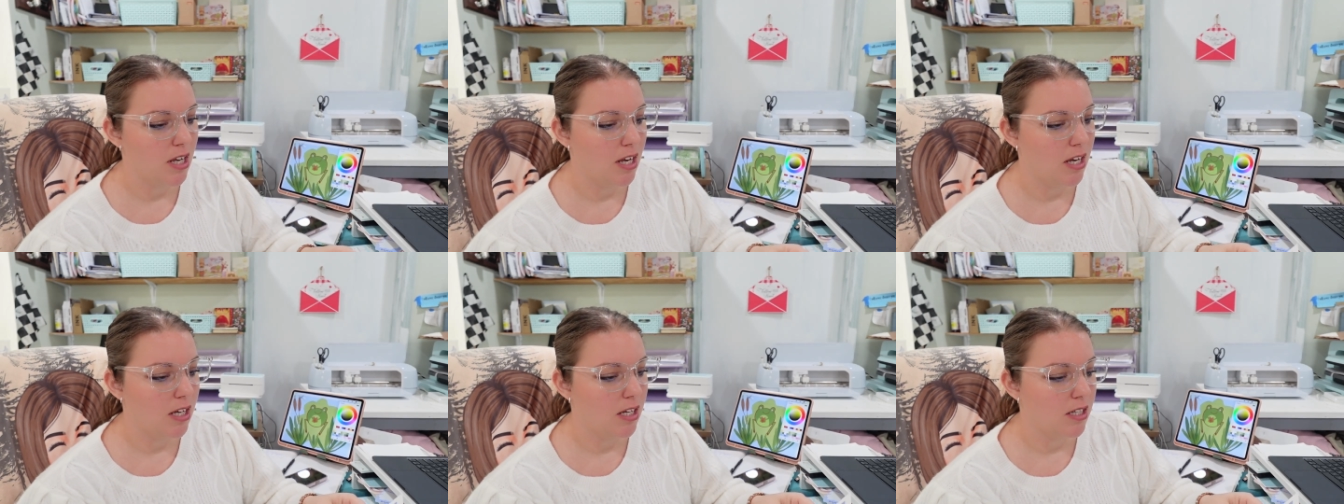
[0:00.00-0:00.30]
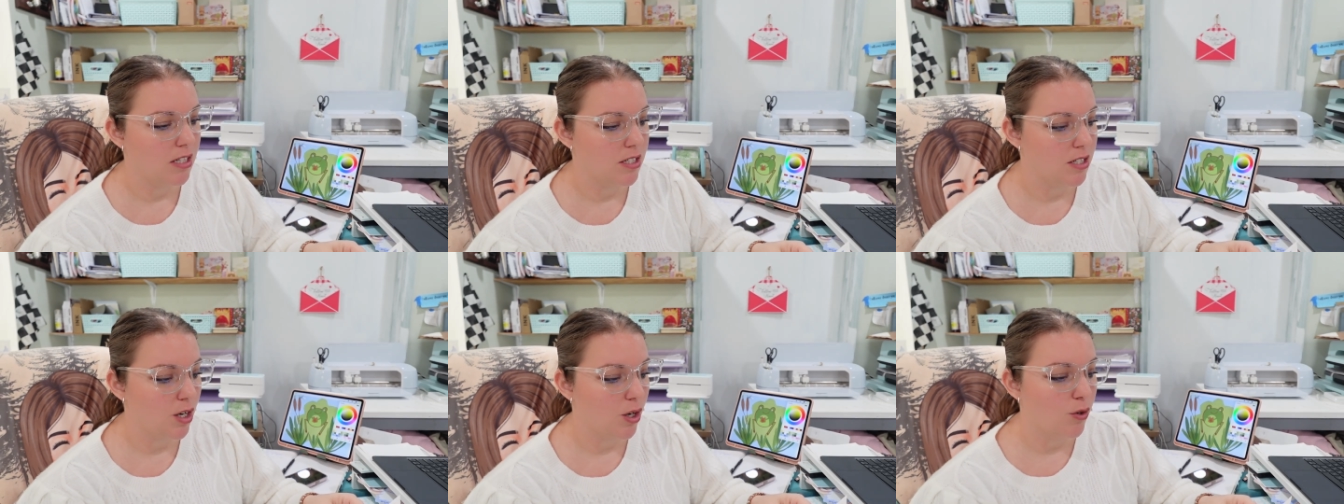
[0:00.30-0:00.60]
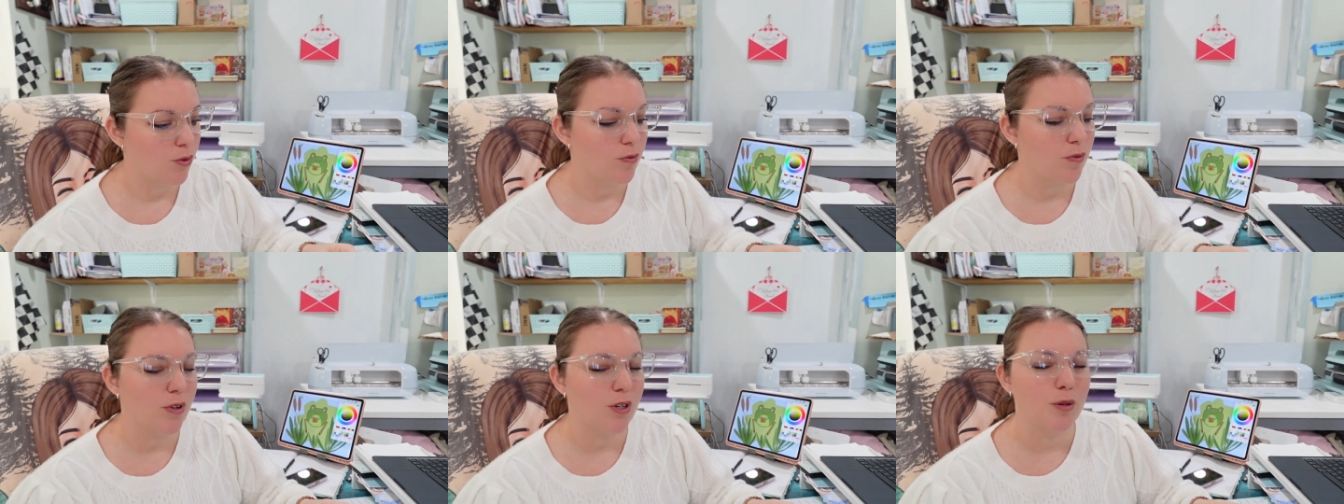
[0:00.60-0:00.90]
and
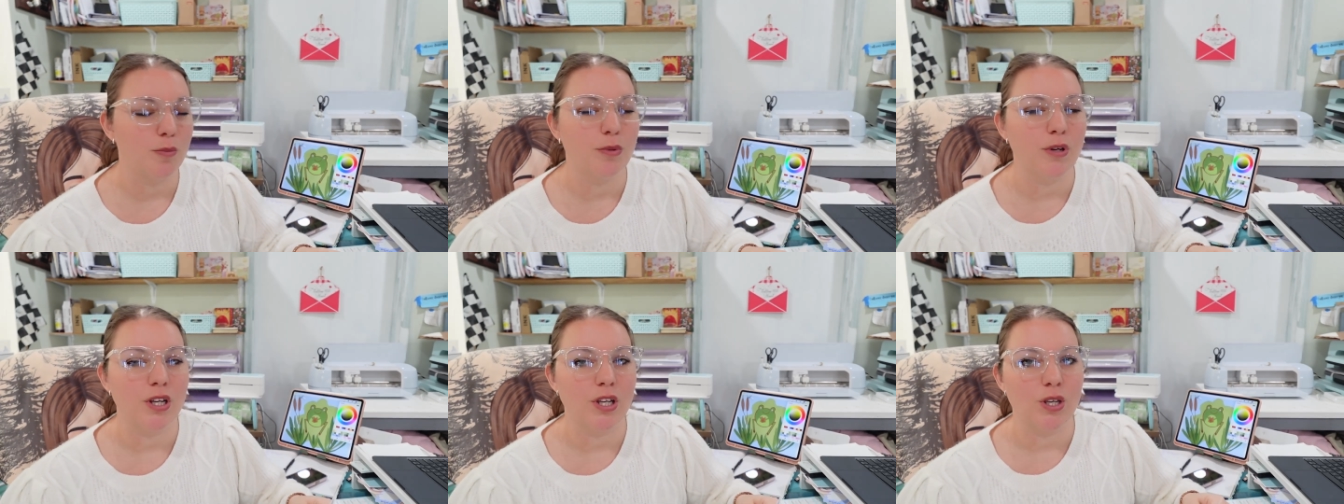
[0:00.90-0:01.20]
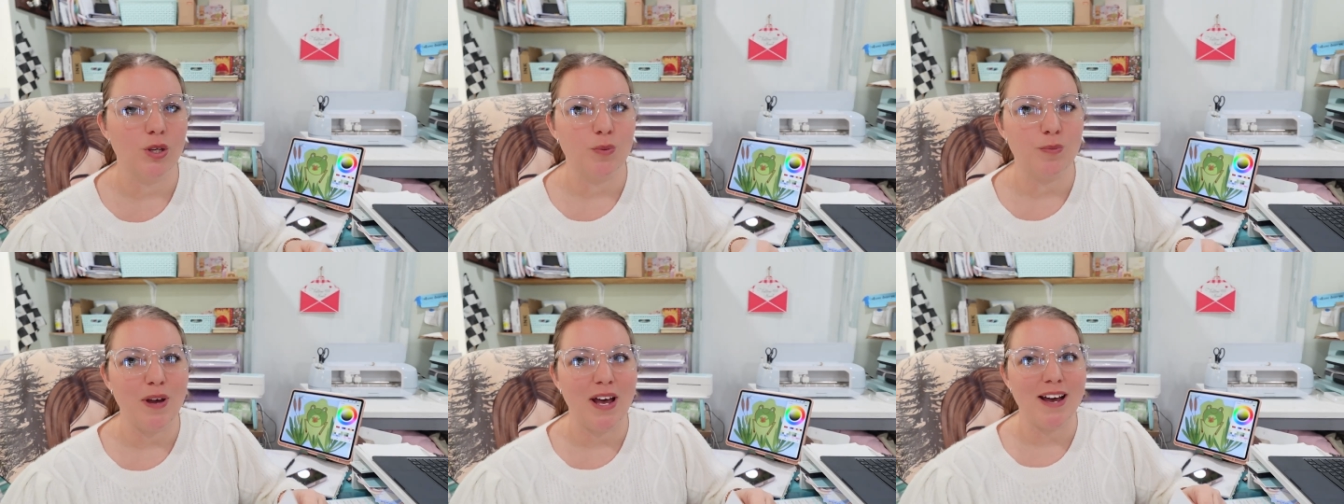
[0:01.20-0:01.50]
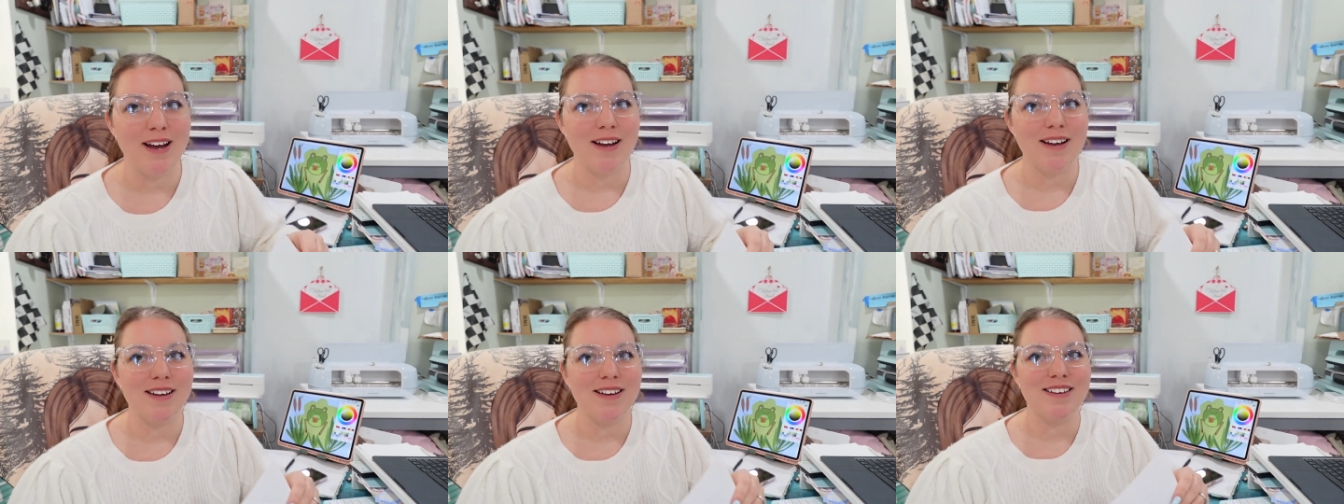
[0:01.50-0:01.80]
hopefully bring you
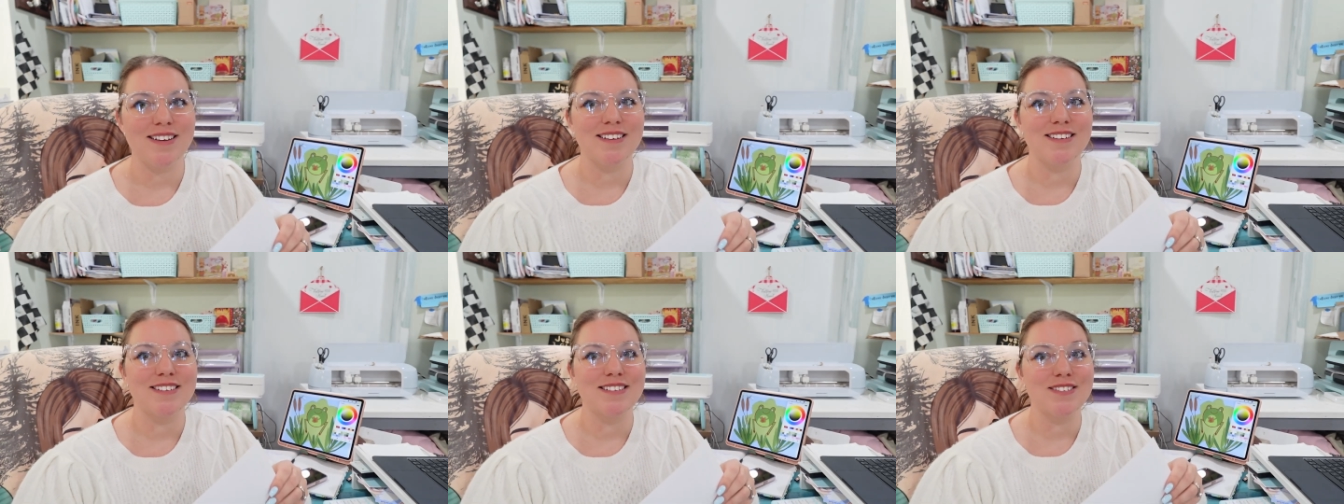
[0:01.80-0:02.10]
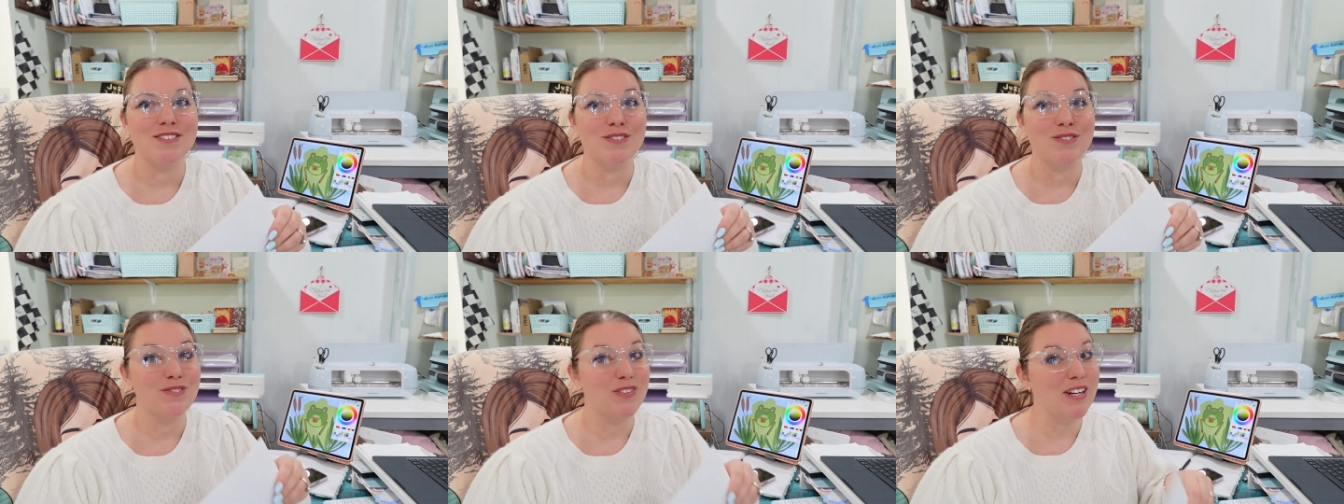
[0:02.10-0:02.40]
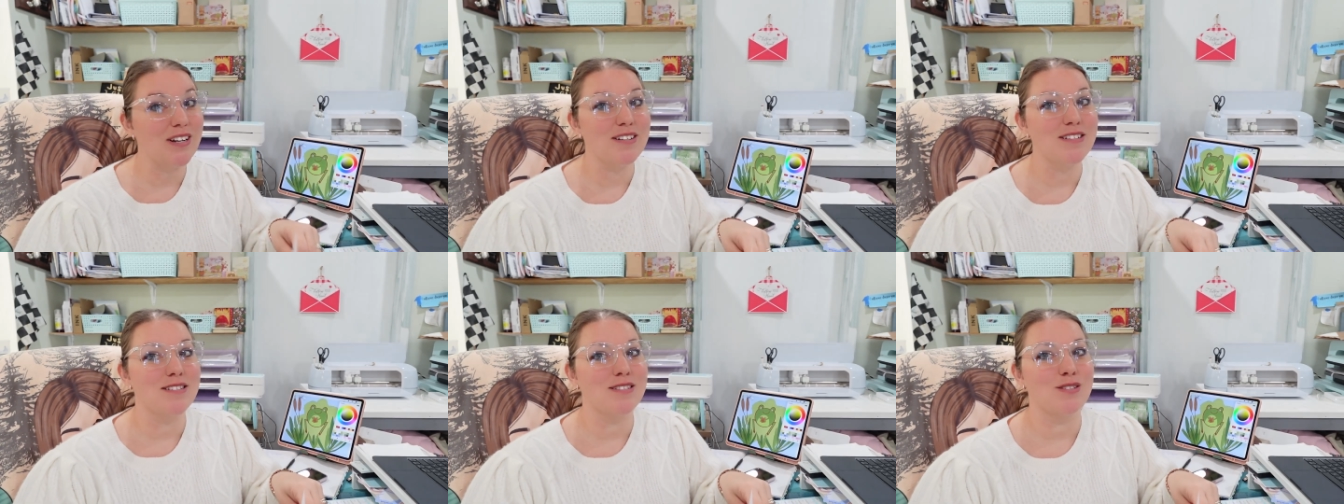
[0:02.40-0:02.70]
back
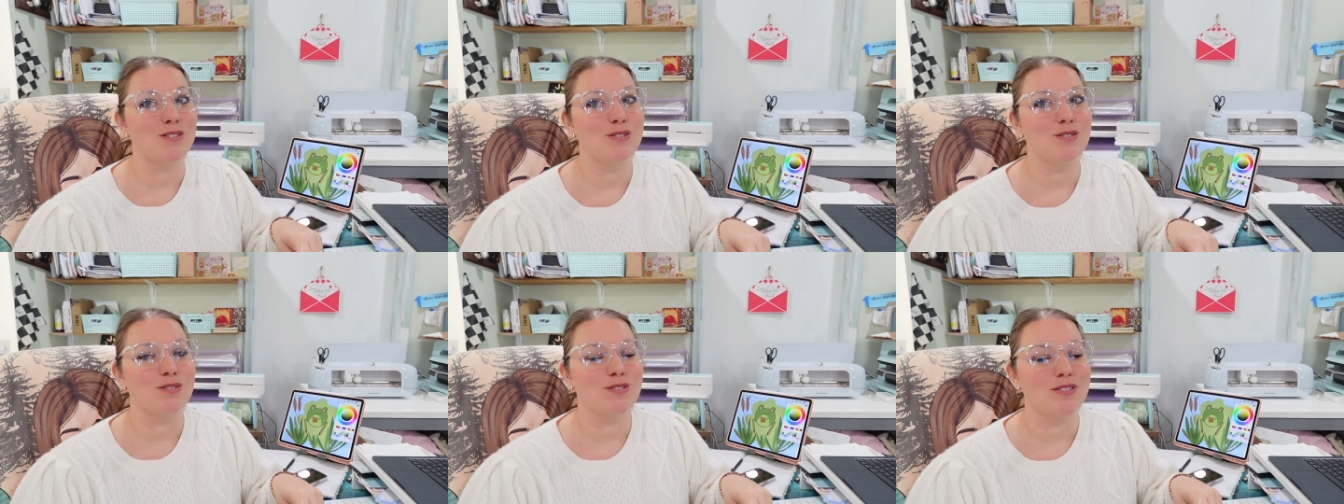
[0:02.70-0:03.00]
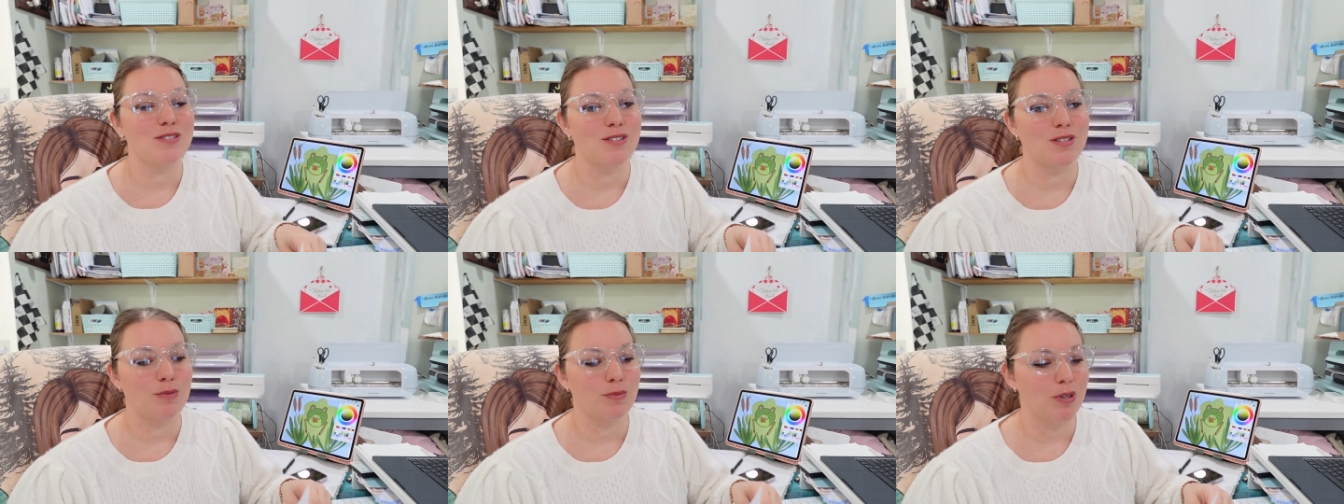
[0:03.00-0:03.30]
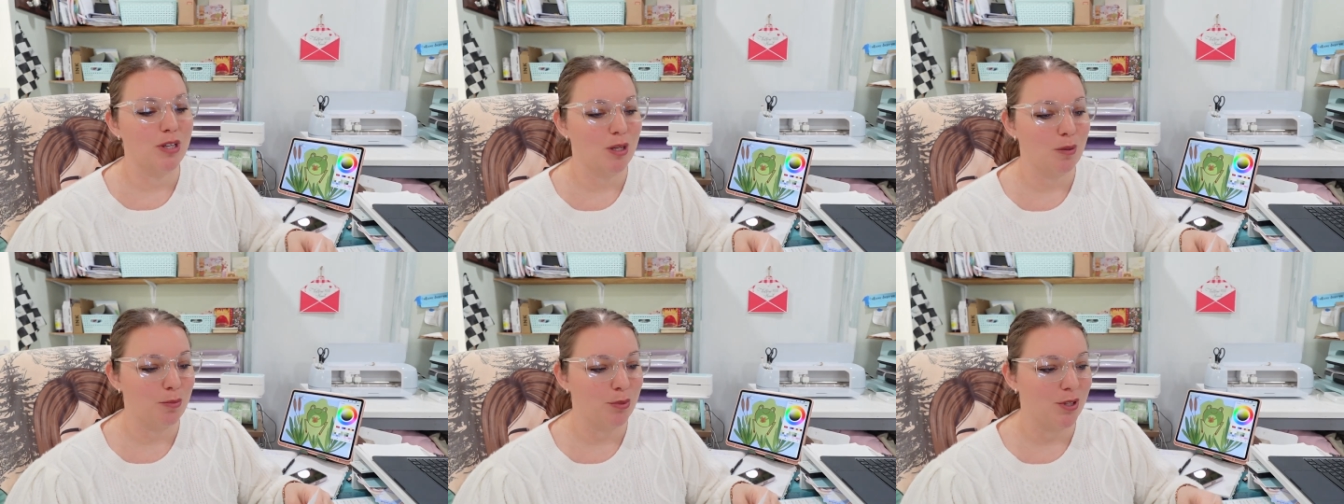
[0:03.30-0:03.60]
very soon so that
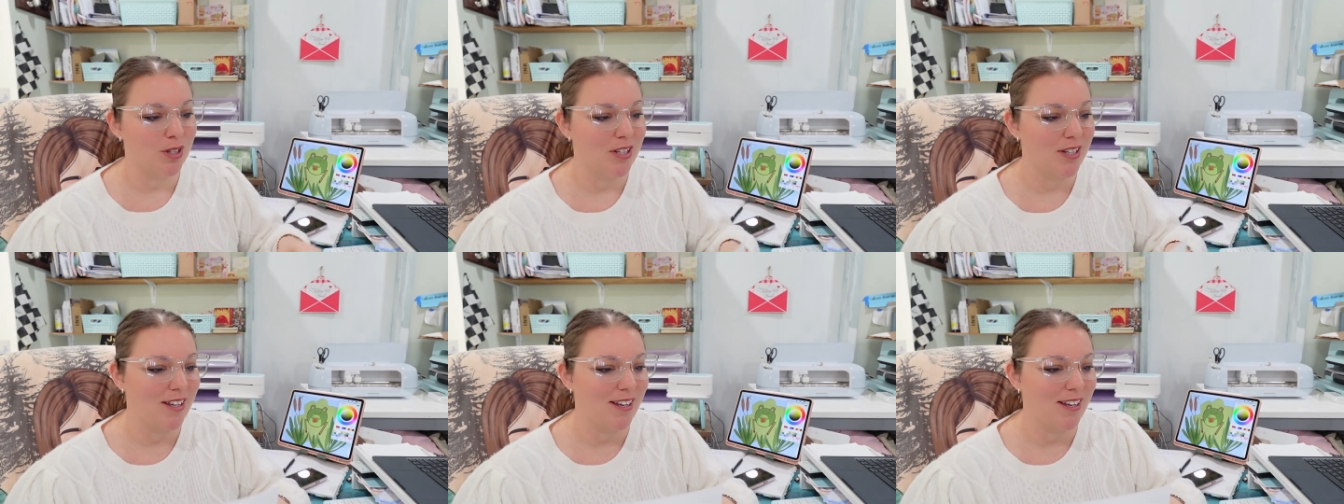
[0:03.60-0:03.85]
we can put